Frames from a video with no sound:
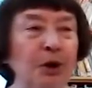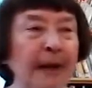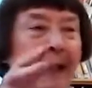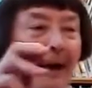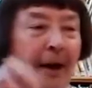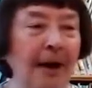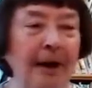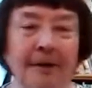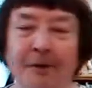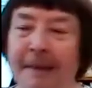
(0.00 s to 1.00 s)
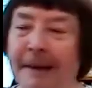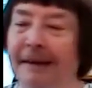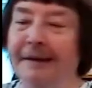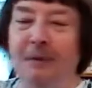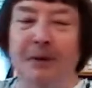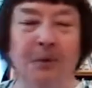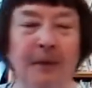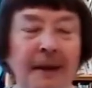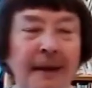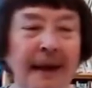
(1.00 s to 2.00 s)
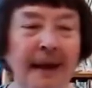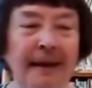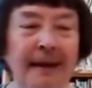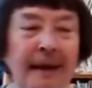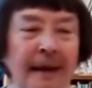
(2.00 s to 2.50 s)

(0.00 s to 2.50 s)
your catalogs, you make a list of what you want to get.